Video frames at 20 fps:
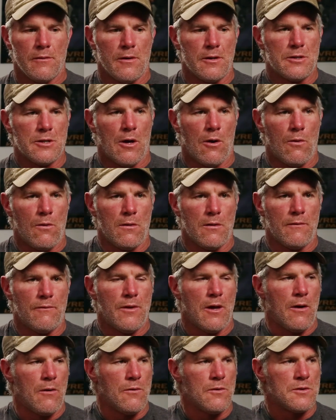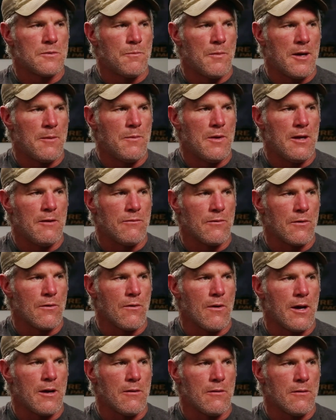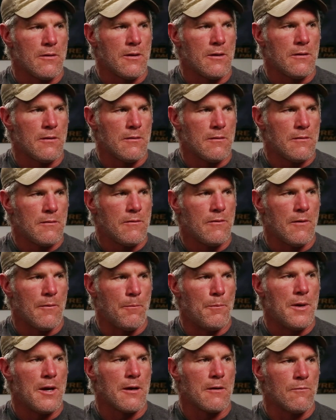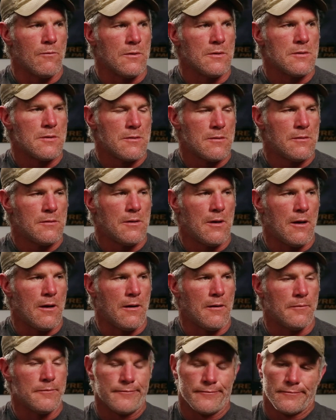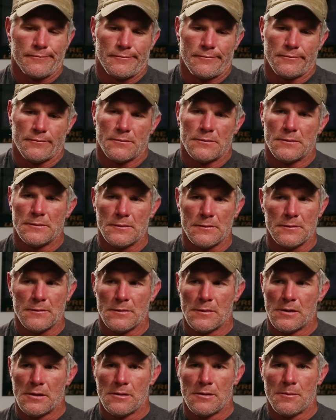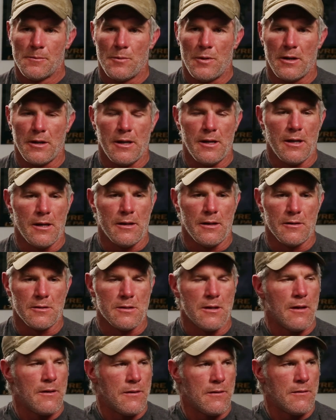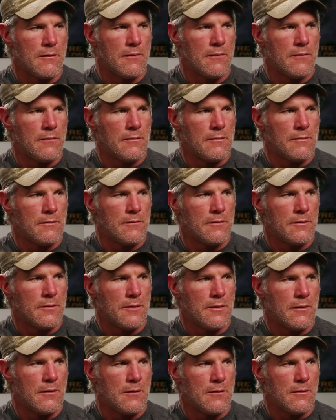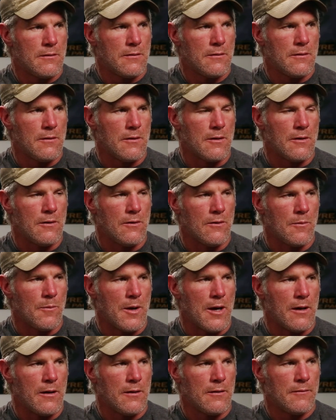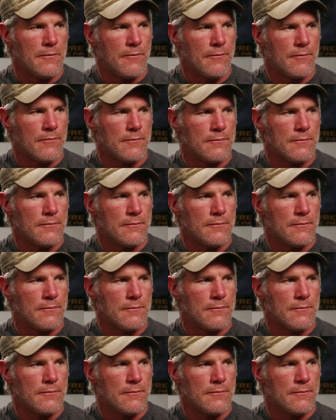the toll of those may be even greater than the big ones. But again, there's nothing you can do about it. How